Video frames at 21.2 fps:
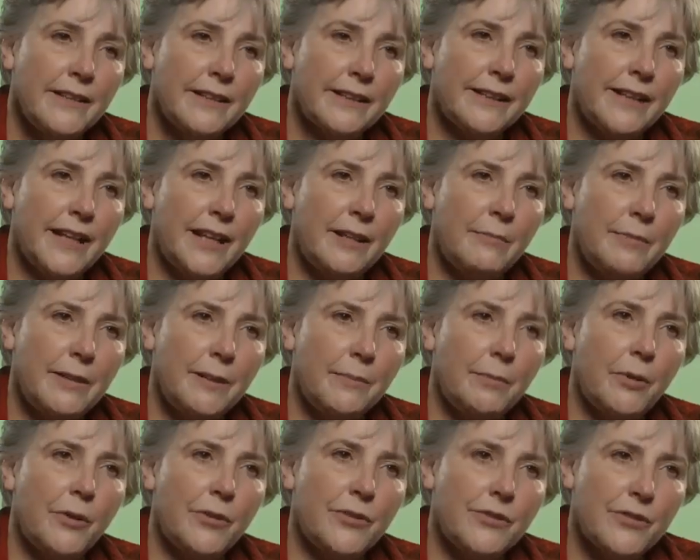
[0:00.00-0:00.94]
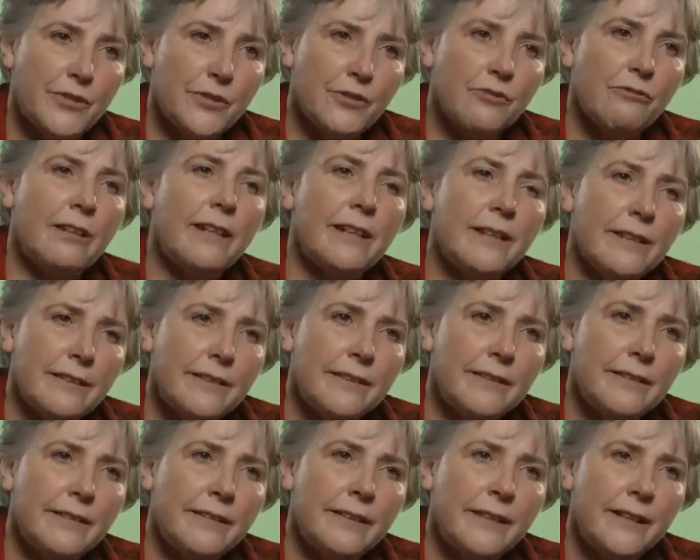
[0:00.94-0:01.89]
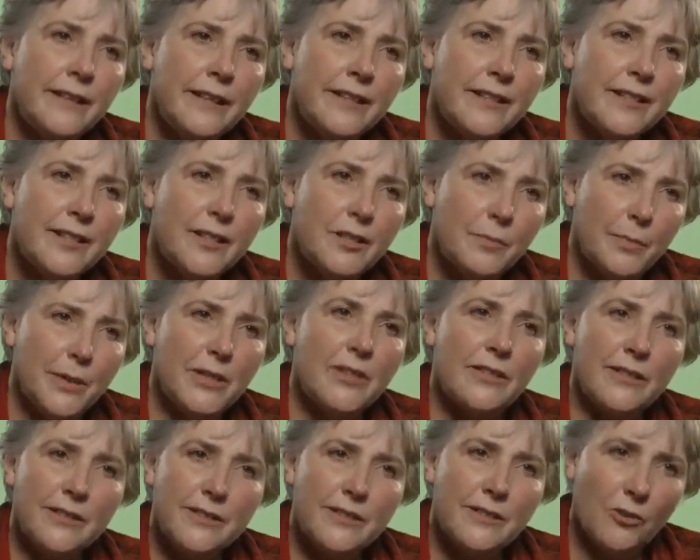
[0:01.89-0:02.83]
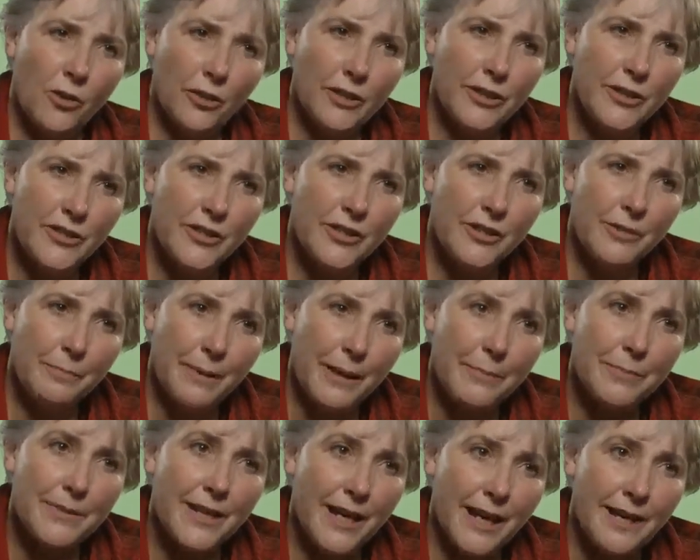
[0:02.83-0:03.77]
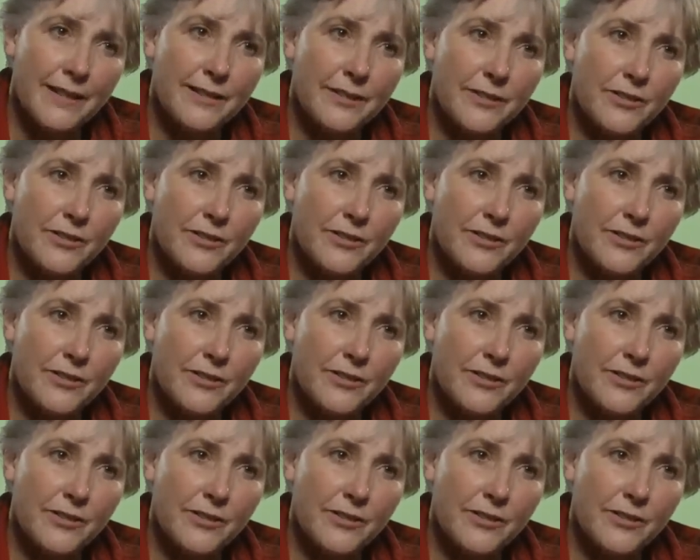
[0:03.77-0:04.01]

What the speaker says: that can be both to strengthen specialist knowledge in perhaps art